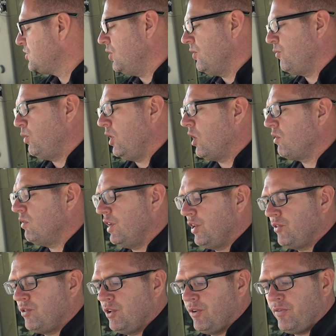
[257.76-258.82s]
So if we are
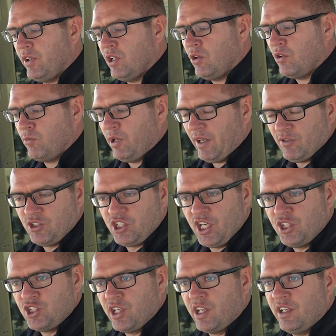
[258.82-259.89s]
running through the field, we have a
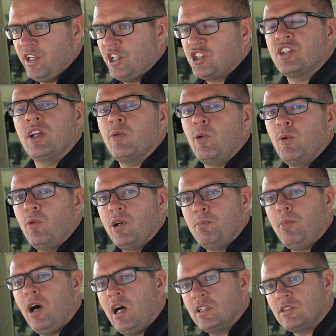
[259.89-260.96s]
change in condition and we
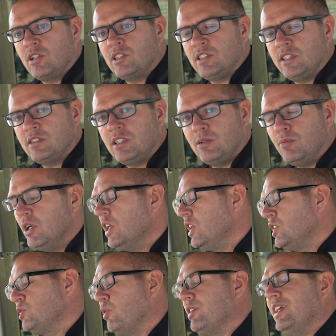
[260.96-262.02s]
want to pause our system.
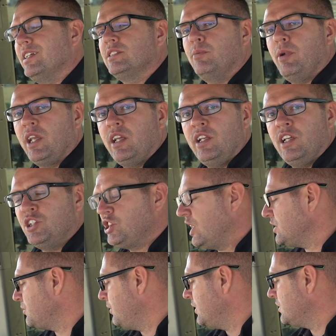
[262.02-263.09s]
So it doesn't make any
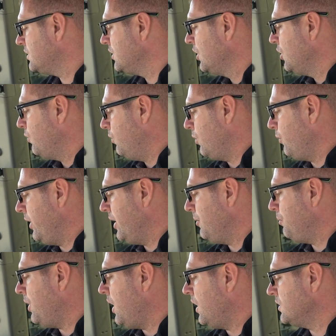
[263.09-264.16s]
adjustments. When we
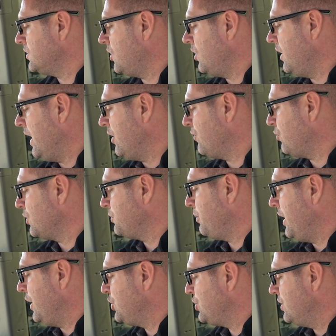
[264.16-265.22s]
hit pause on our downforce
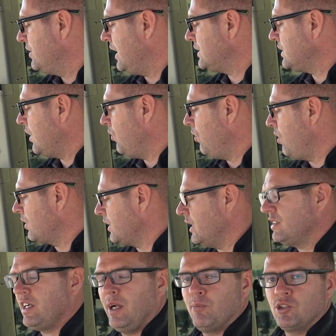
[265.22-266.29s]
page, that's how long
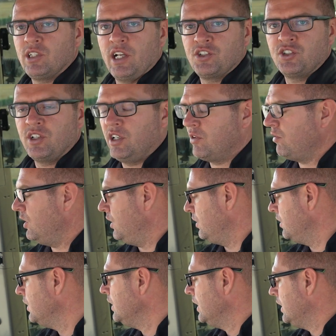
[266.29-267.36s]
that timer is actually going to run.